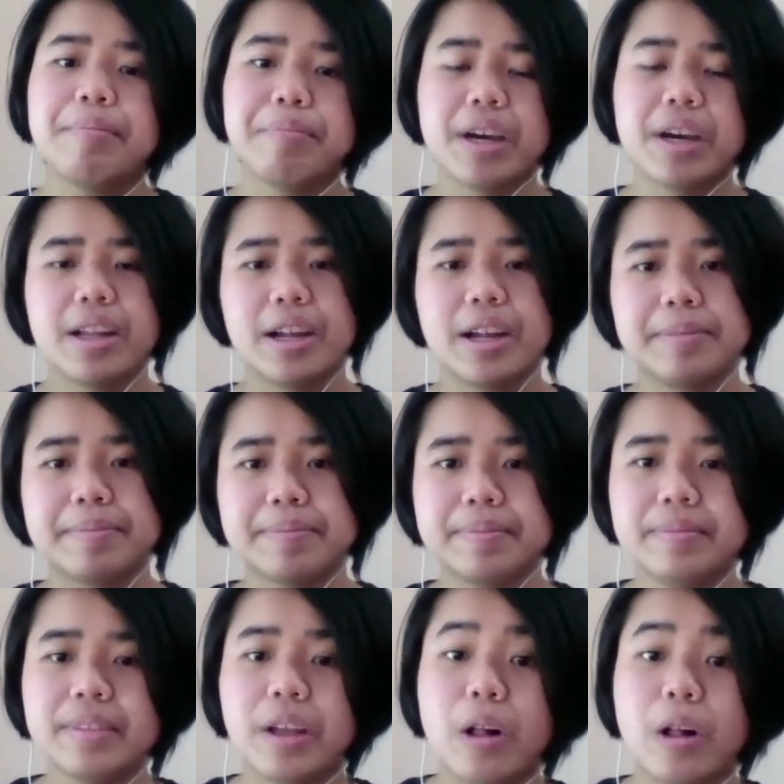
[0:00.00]
but um,
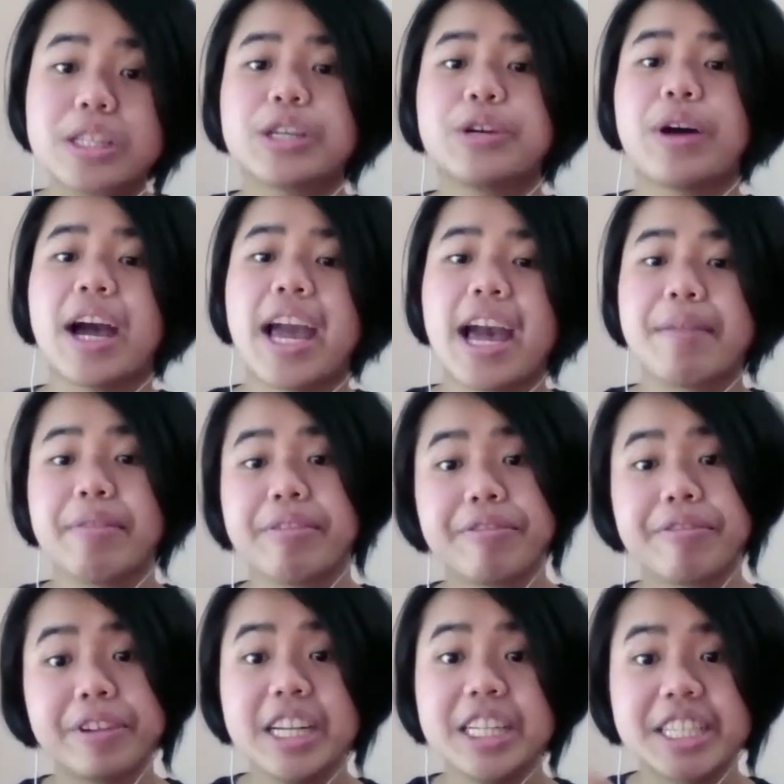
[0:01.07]
also i have a
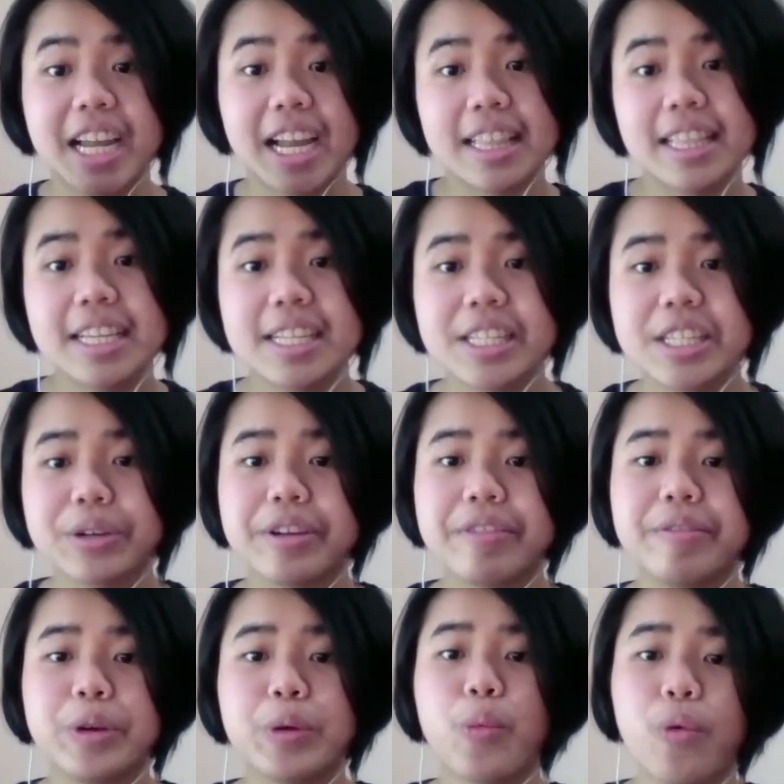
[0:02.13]
free checklist so
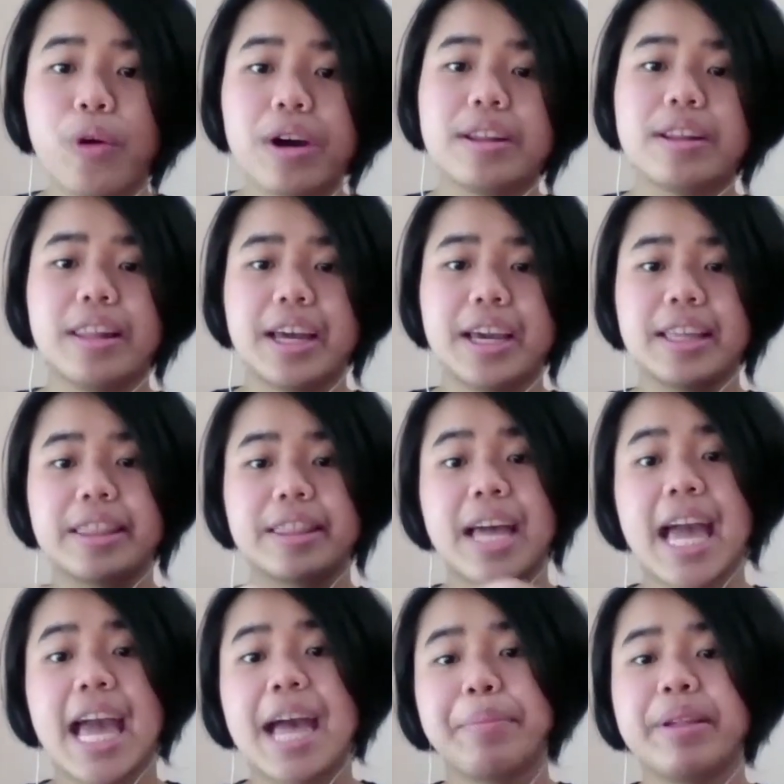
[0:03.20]
if you want like the
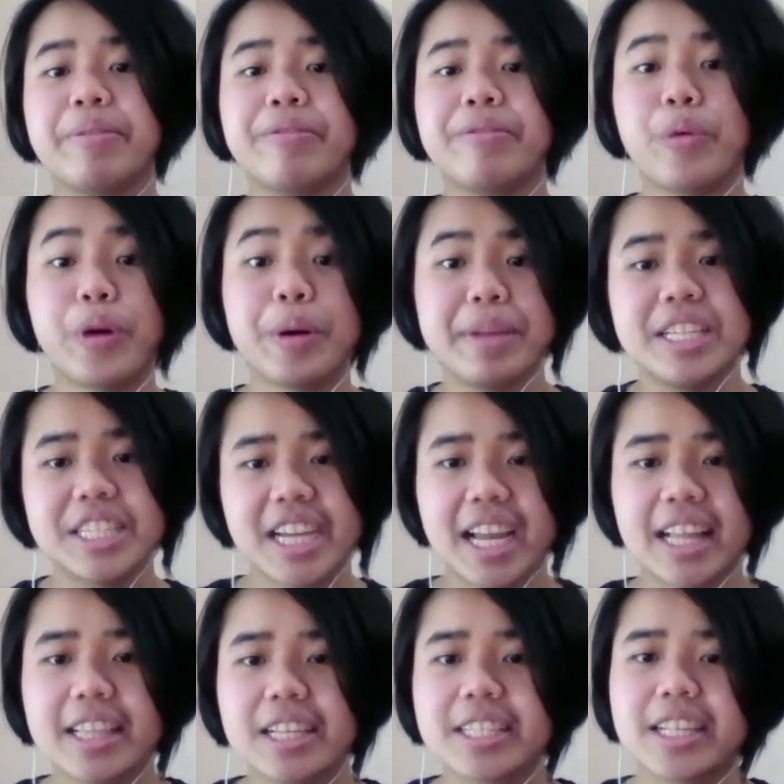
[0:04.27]
habit forming
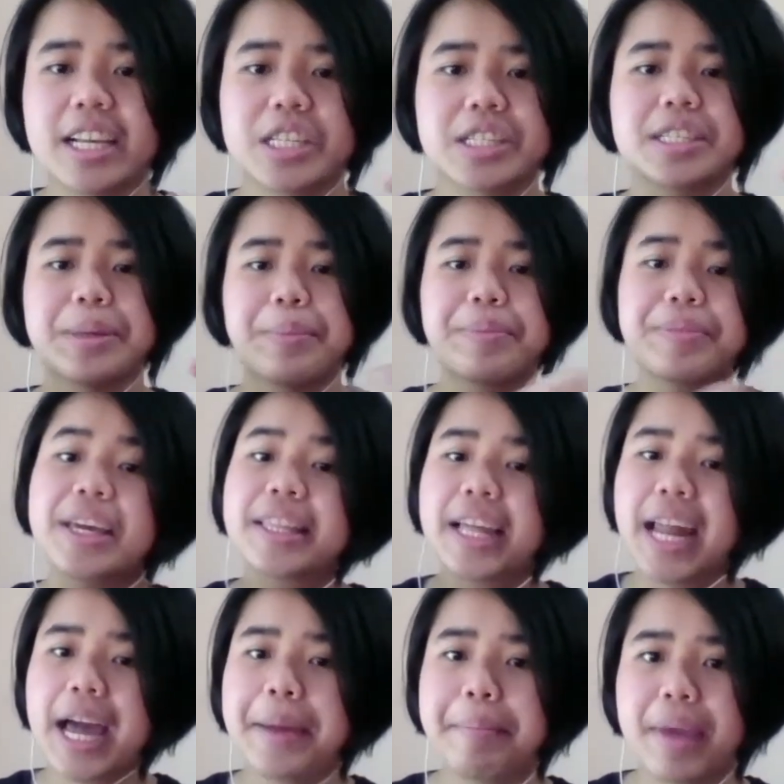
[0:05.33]
checklist that's something
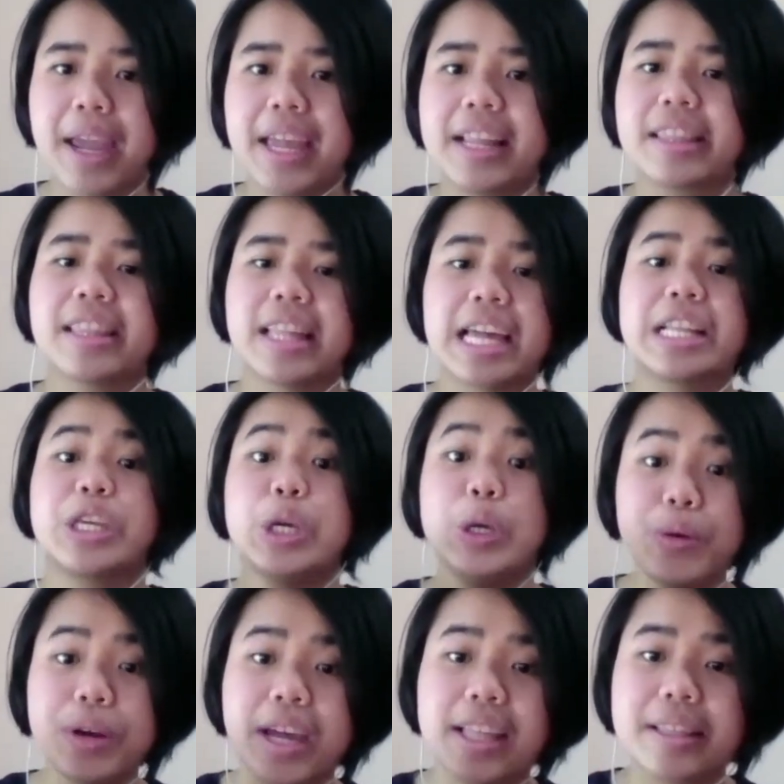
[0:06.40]
that i made that
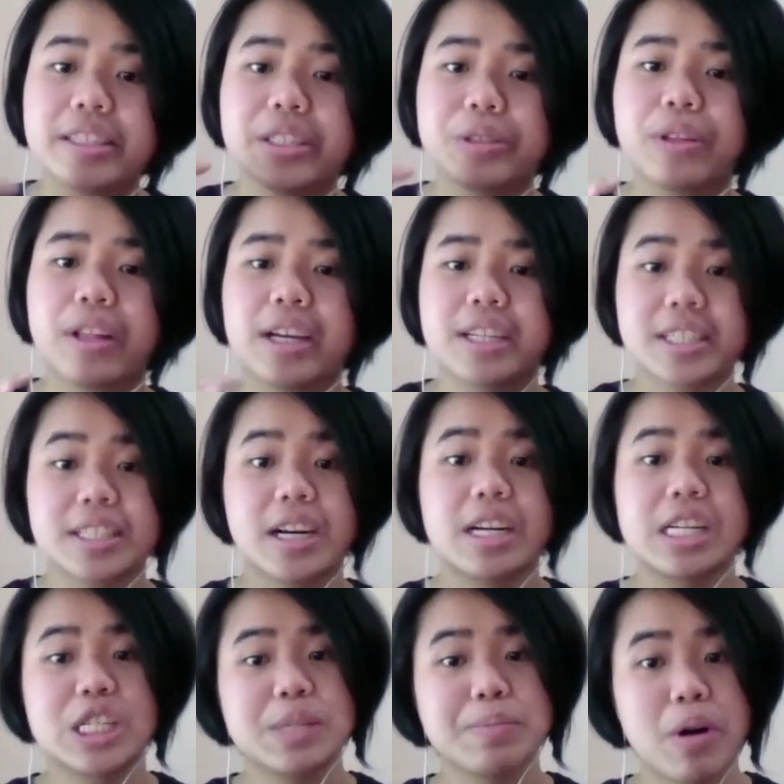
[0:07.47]
you can do like
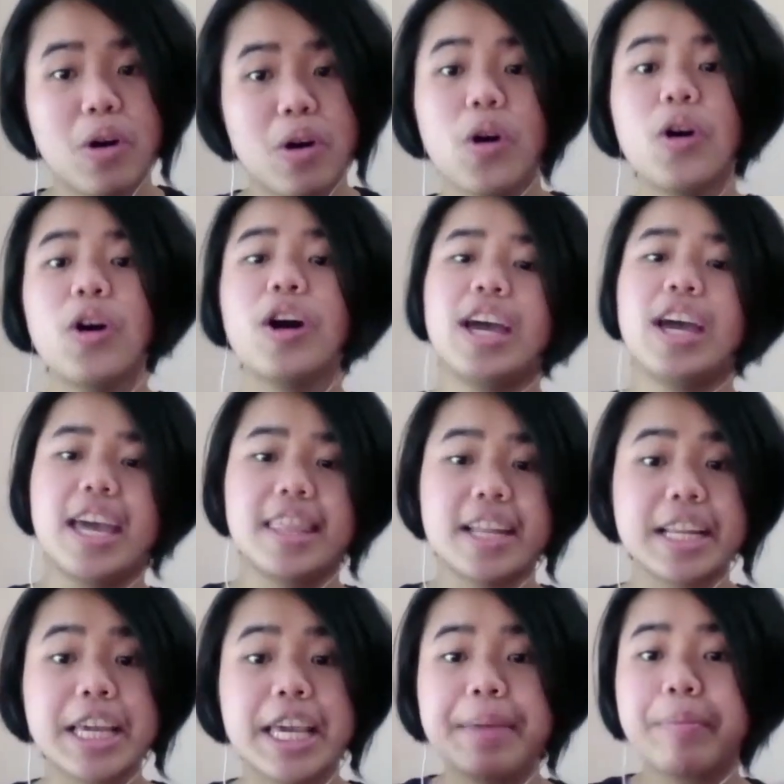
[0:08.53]
start small and
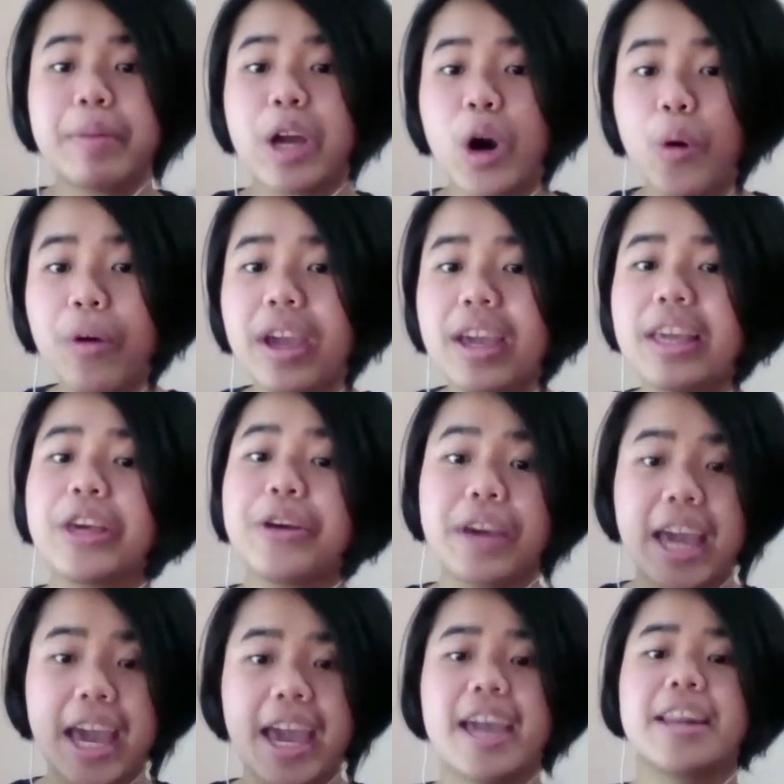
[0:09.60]
then keep going you
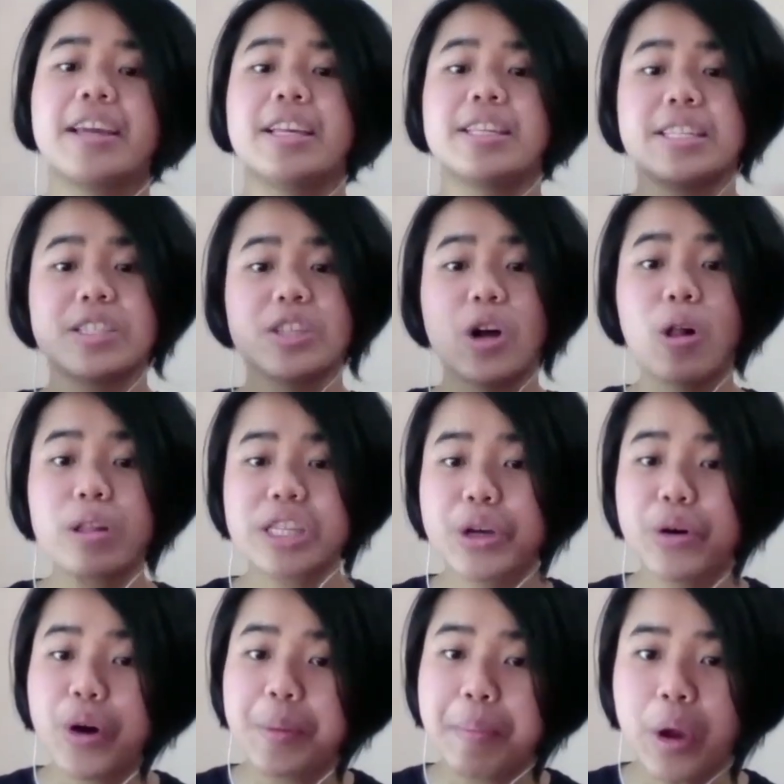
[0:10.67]
can it's, it's
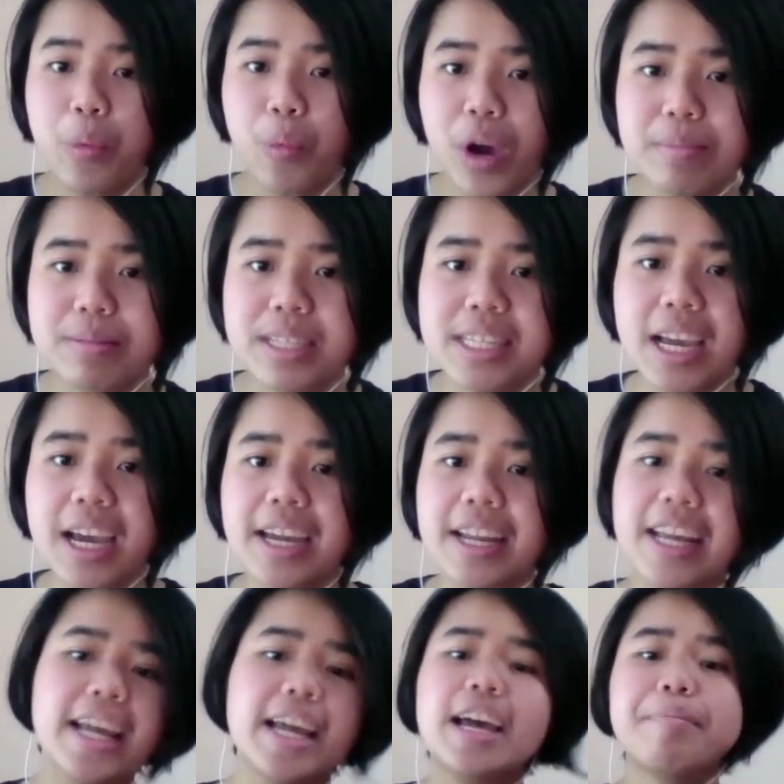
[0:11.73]
also on my website
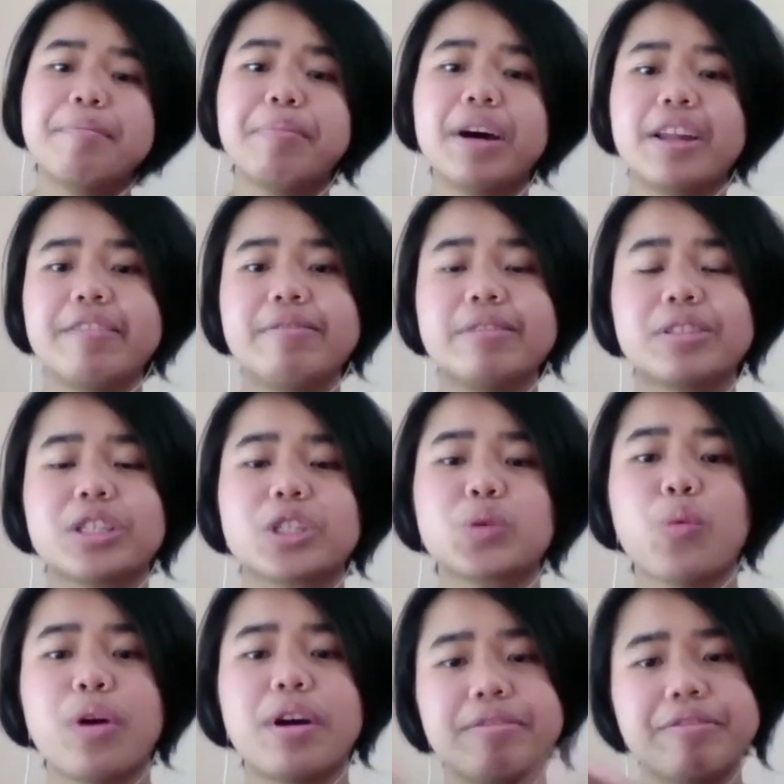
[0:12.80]
but if you
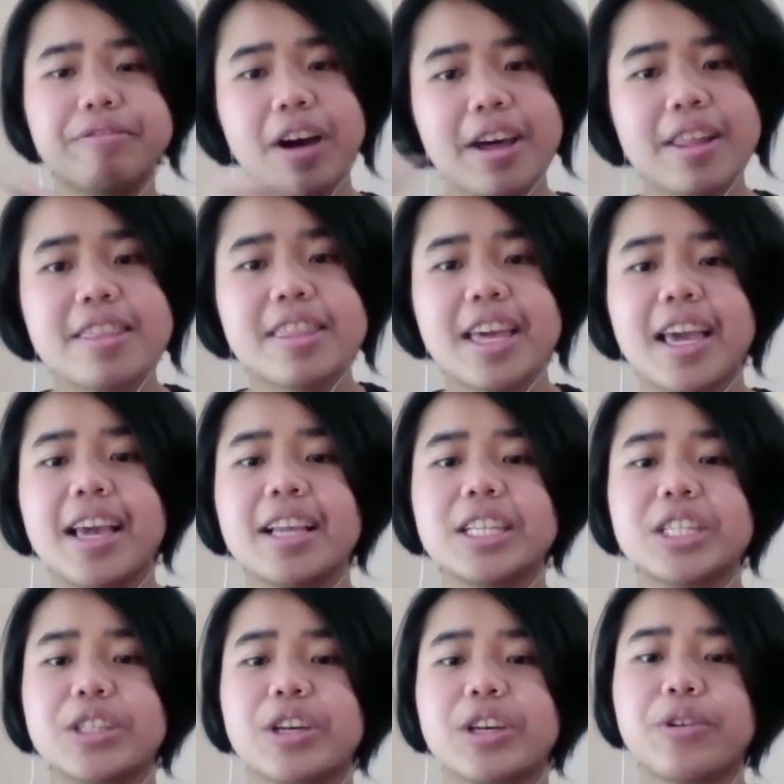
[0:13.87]
just want fun
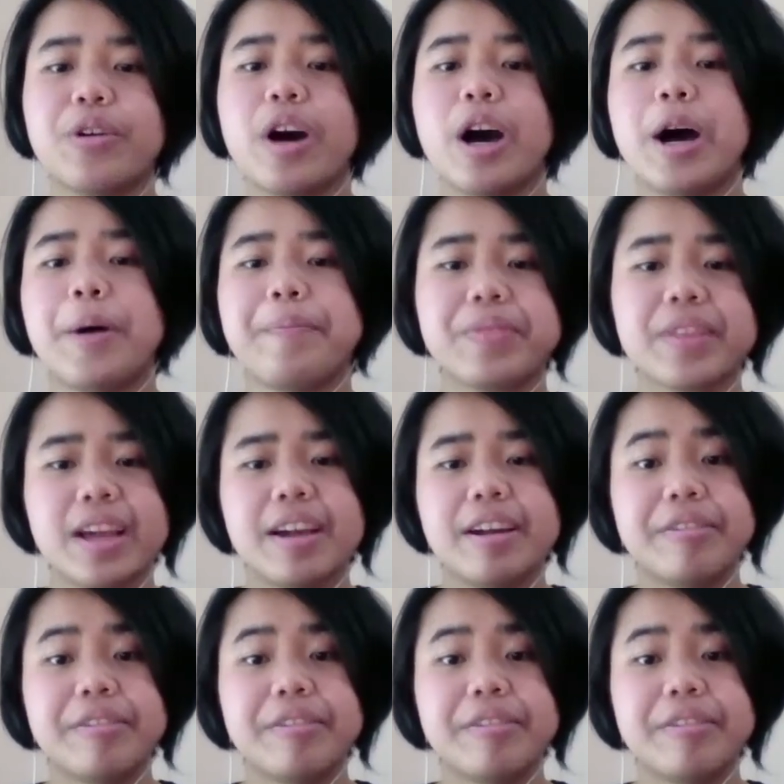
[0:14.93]
things you know um,